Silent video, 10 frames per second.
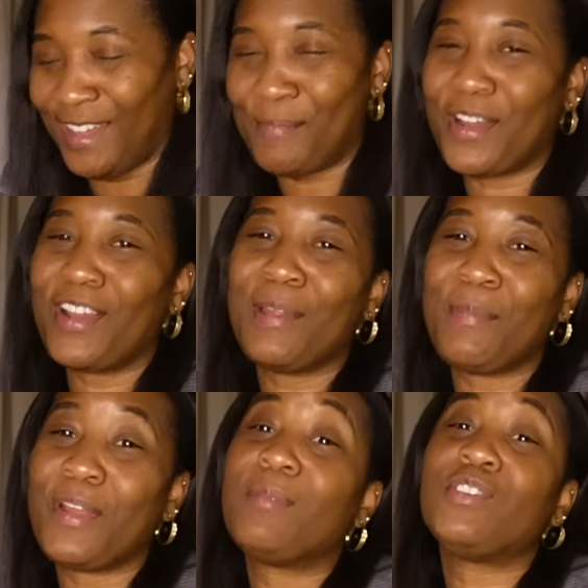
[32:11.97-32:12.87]
I'm an early
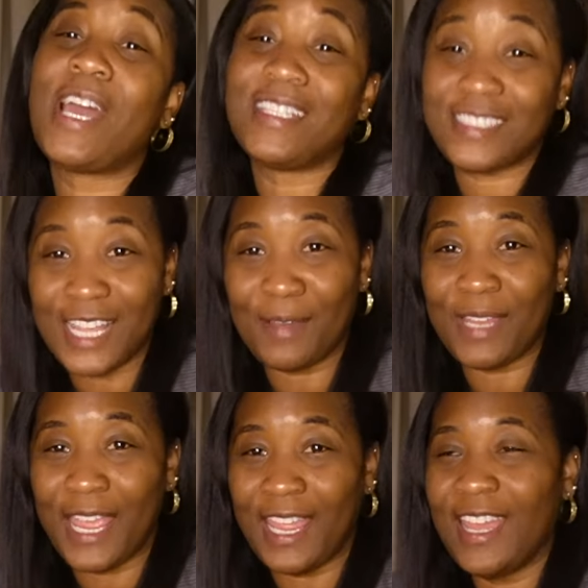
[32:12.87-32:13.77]
bird. I'm trying to stay up
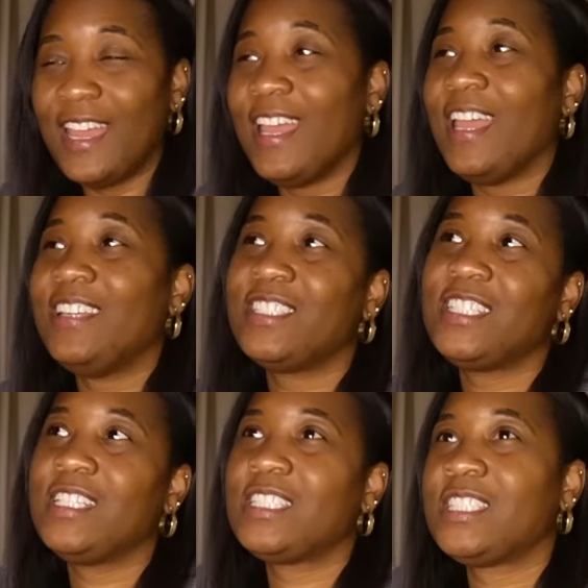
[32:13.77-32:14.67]
late and
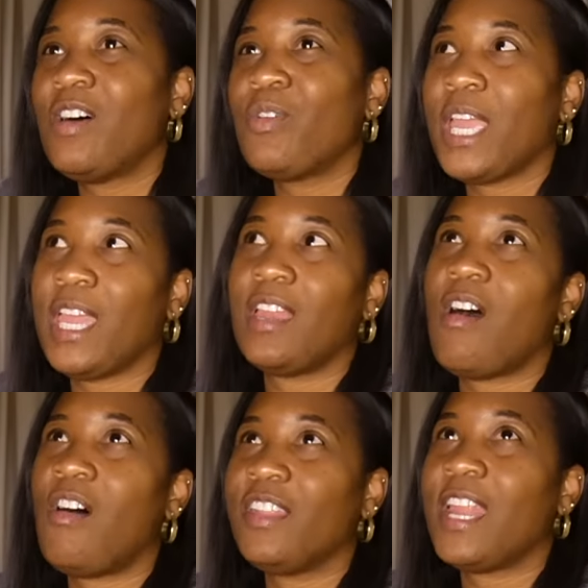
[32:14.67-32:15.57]
just soak in
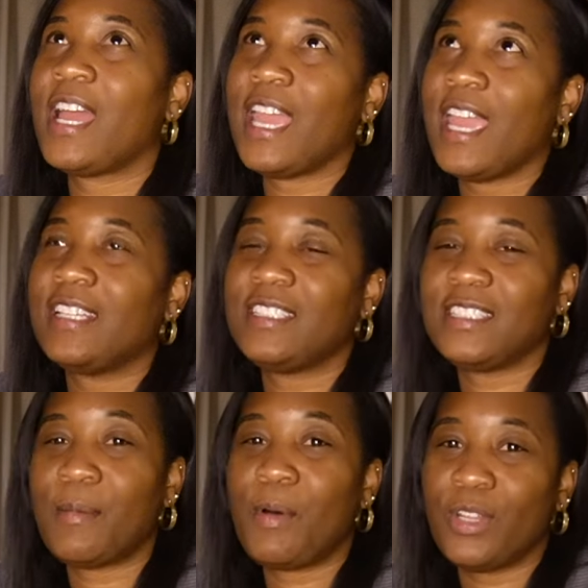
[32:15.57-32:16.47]
all that I can
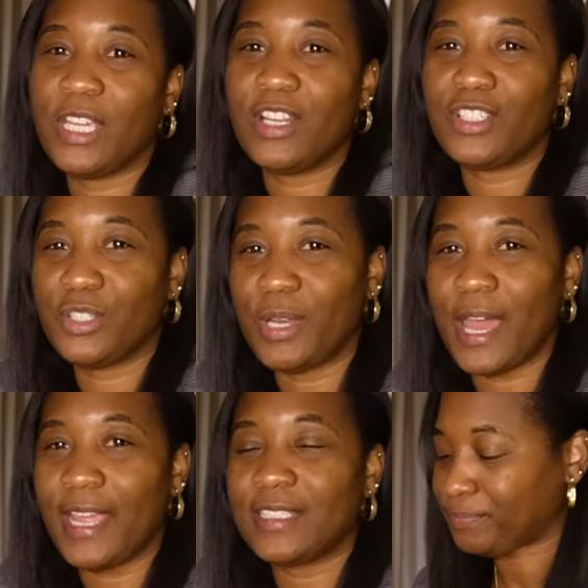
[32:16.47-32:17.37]
since I'm only here two
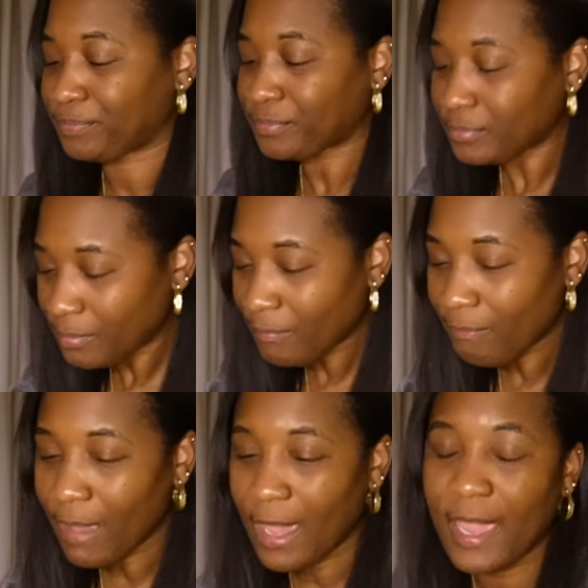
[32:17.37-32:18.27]
nights.
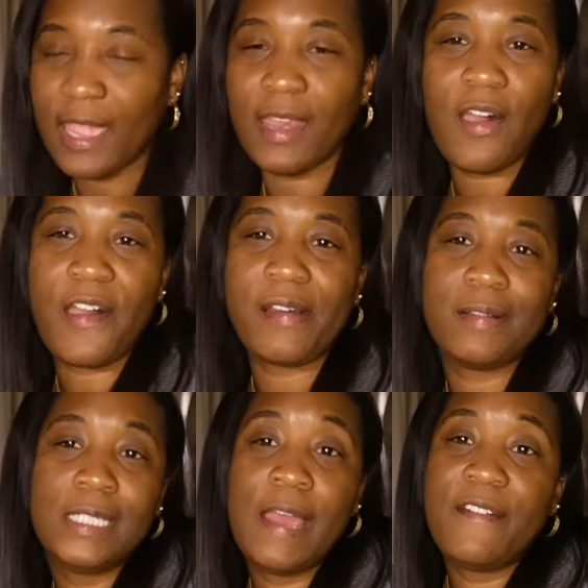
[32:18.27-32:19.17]
And uh,
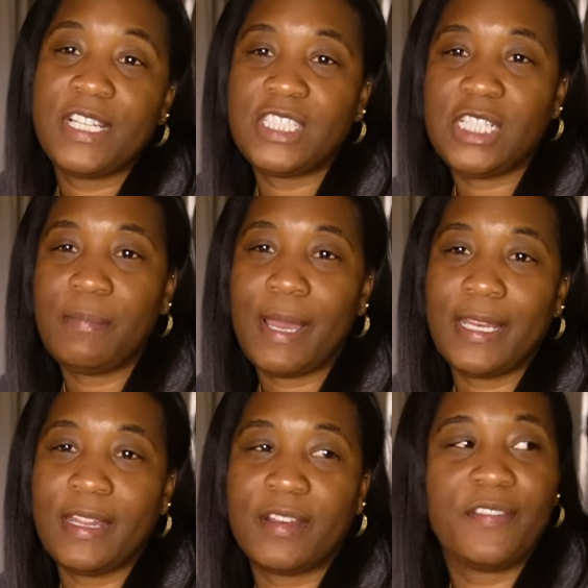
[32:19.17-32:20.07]
finish eating my
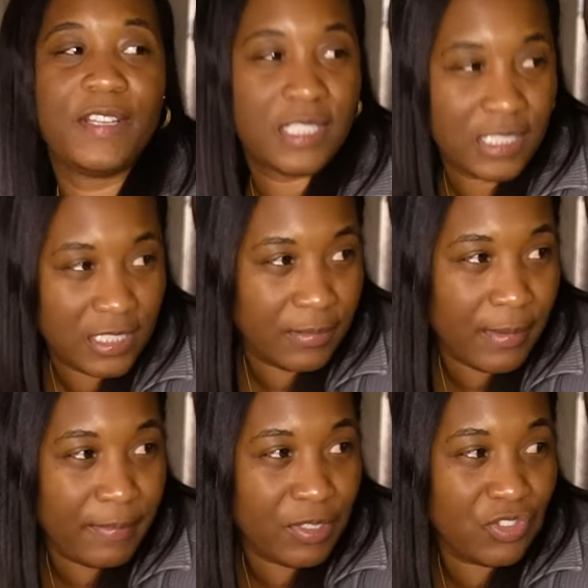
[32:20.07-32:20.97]
dinner, finish listening to
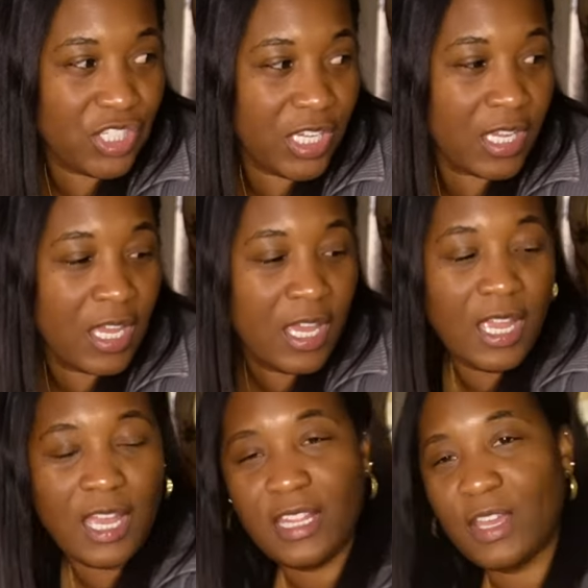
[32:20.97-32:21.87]
my music,
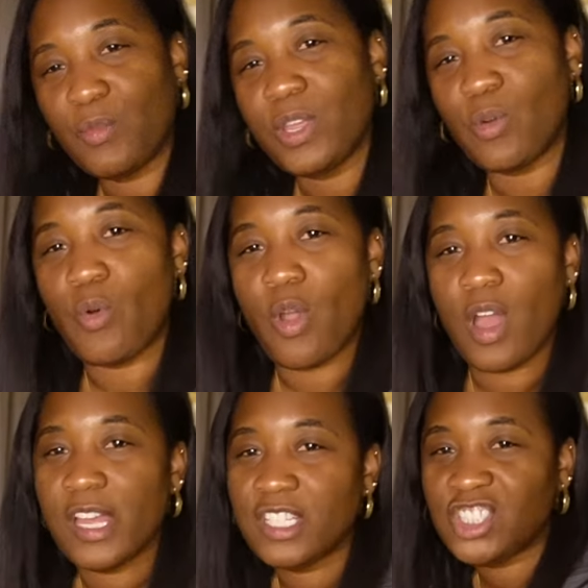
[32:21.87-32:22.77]
and then we gonna
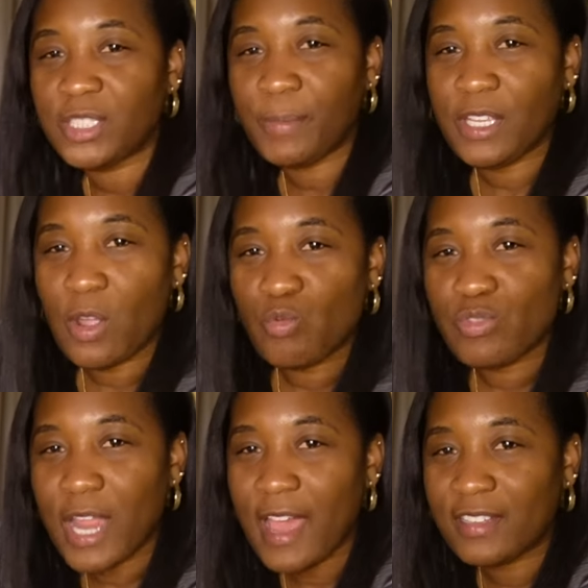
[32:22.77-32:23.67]
shimmy
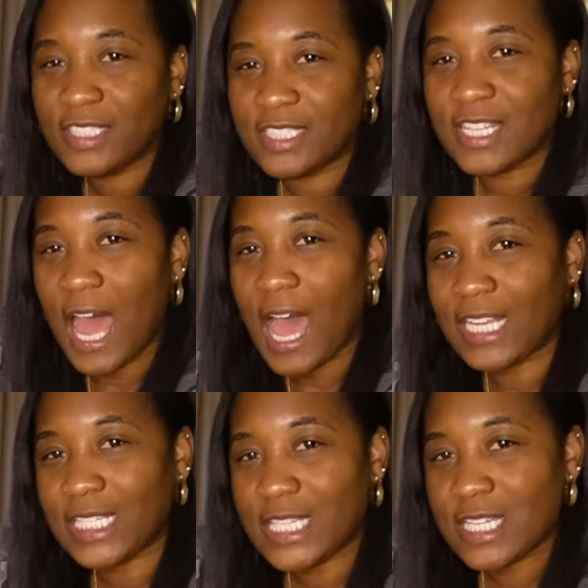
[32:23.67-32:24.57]
on down to the hot
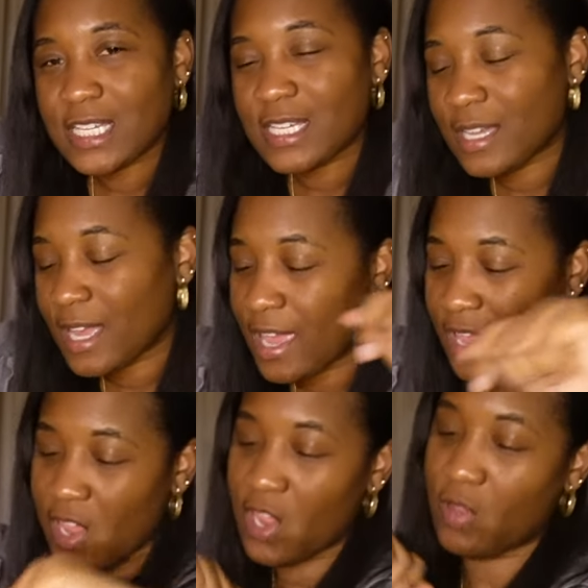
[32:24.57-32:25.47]
tub.
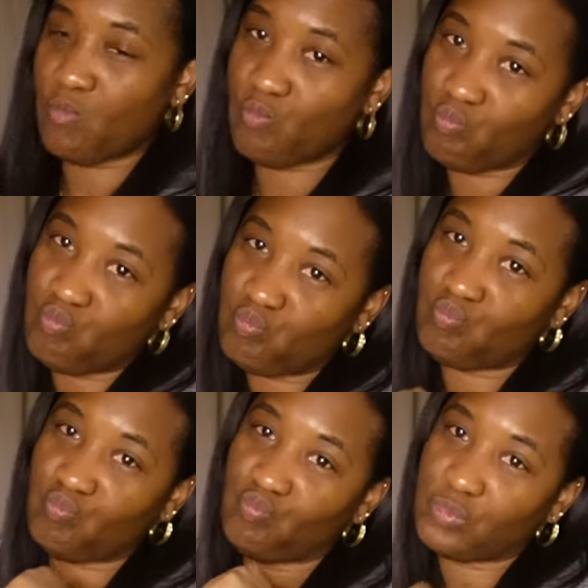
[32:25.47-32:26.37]
Hey, mm
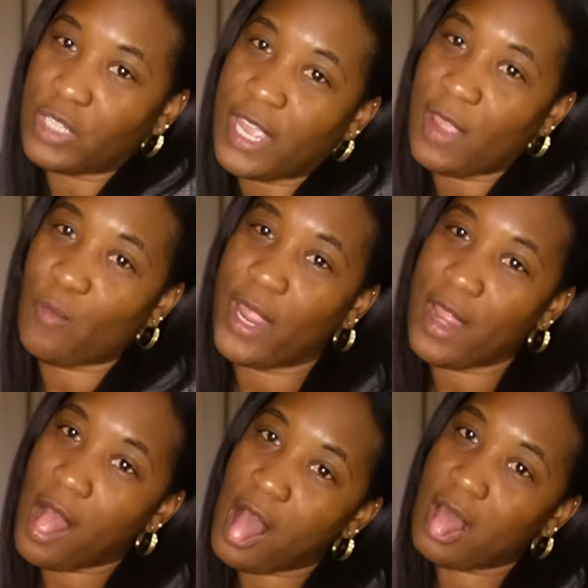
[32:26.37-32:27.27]
-mm, I can't
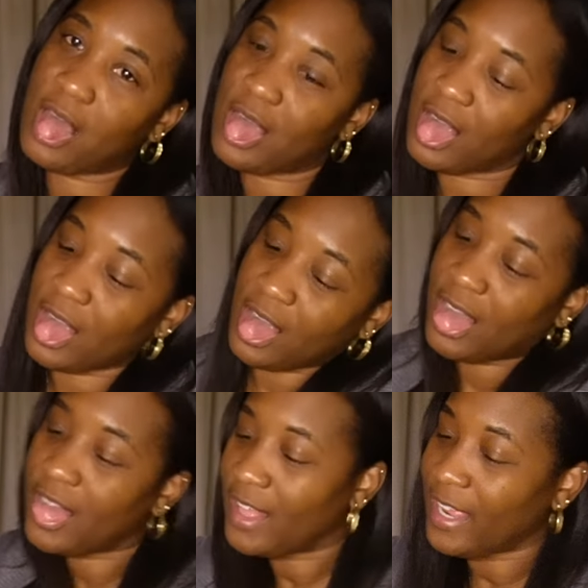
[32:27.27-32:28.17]
wait. Mm
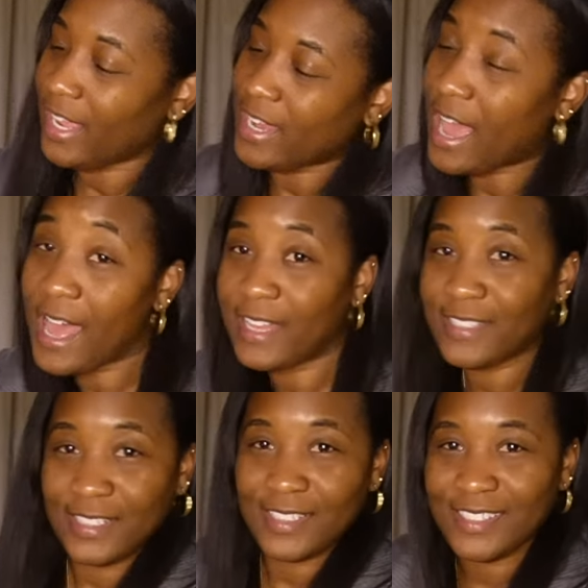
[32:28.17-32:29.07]
in the hot
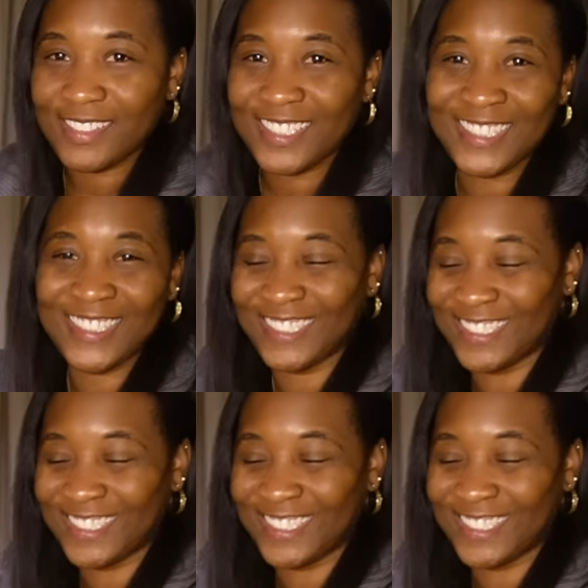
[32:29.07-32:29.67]
tub.